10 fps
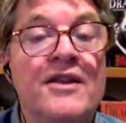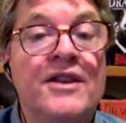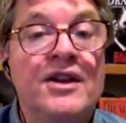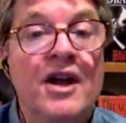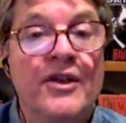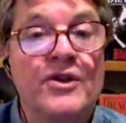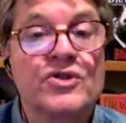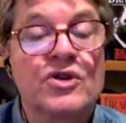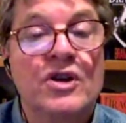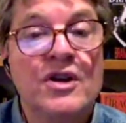that others
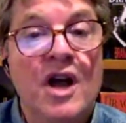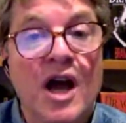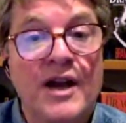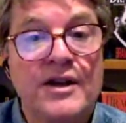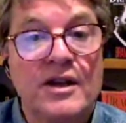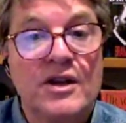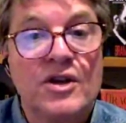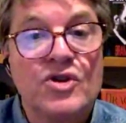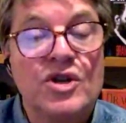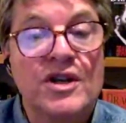could not.
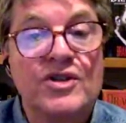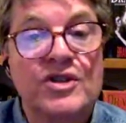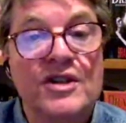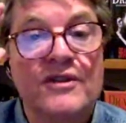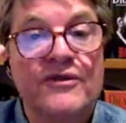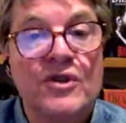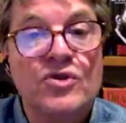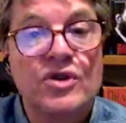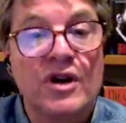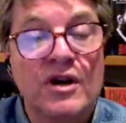She could see the
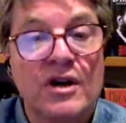future.